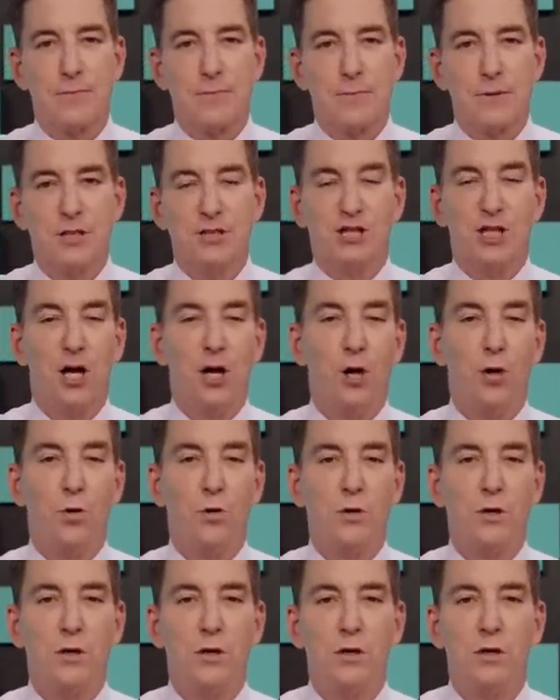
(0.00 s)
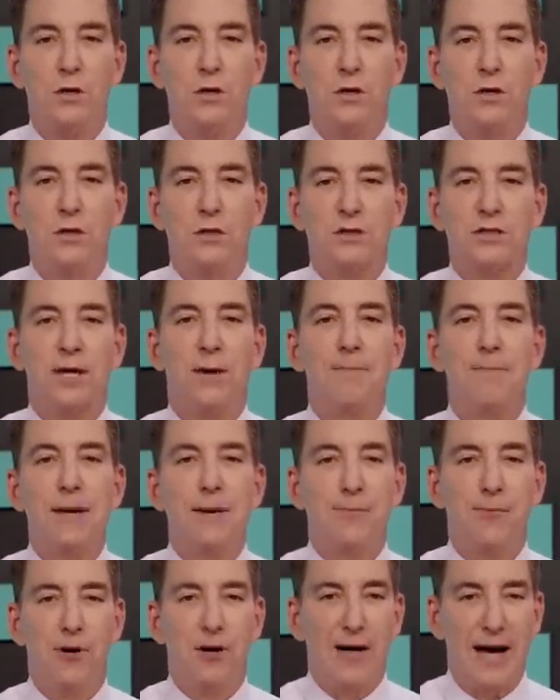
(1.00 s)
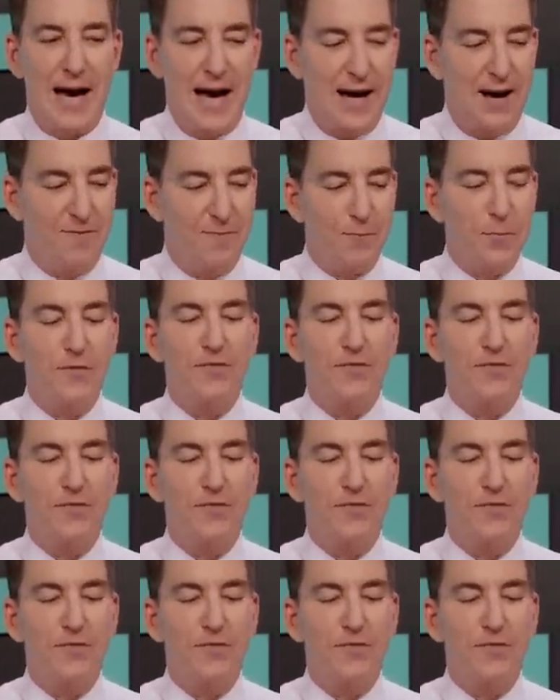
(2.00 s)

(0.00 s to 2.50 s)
So some people have put